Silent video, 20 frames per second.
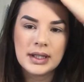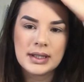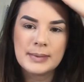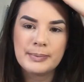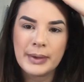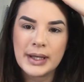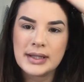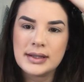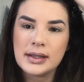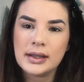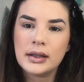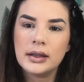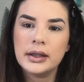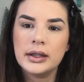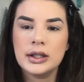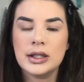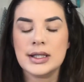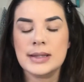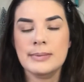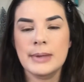This
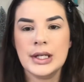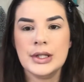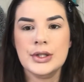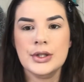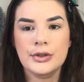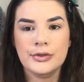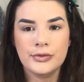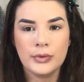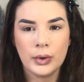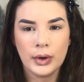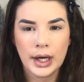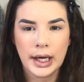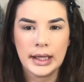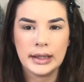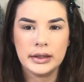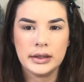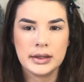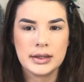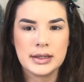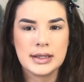basically just makes your
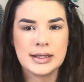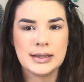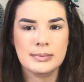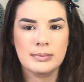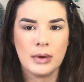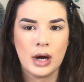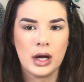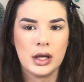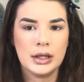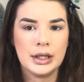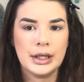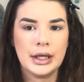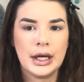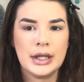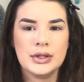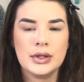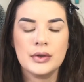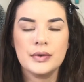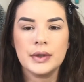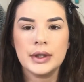forehead look smaller. I
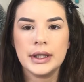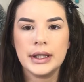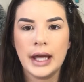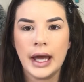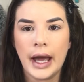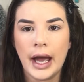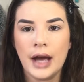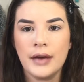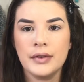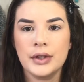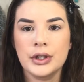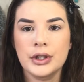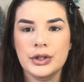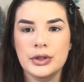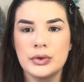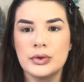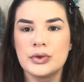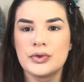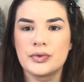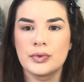don't really have a
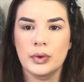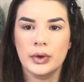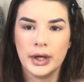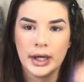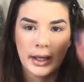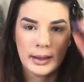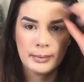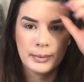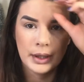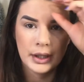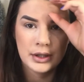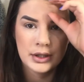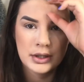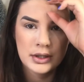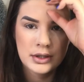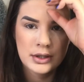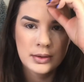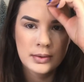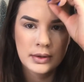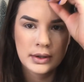huge forehead, but I
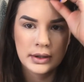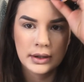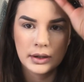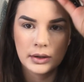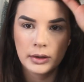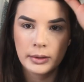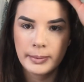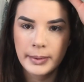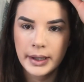just do a little